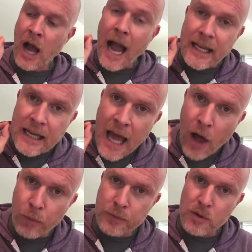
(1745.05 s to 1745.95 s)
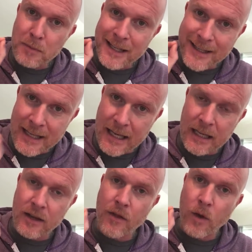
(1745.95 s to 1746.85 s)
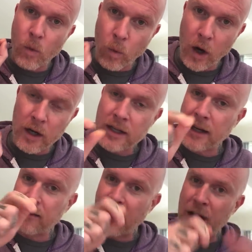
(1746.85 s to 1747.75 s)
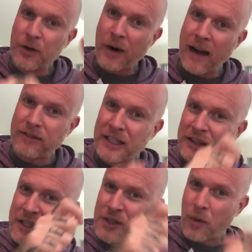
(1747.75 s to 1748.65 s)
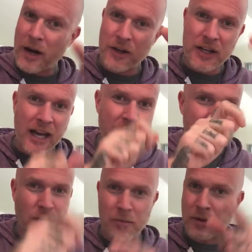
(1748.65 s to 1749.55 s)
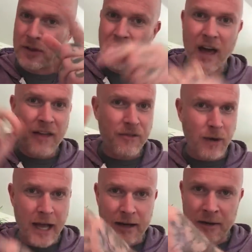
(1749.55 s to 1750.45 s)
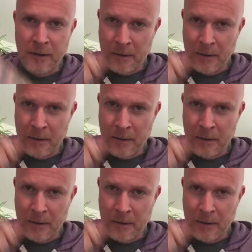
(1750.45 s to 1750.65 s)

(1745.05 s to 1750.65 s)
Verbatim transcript: I can help you begin the work of unraveling the sweater. You got to start pulling that thread.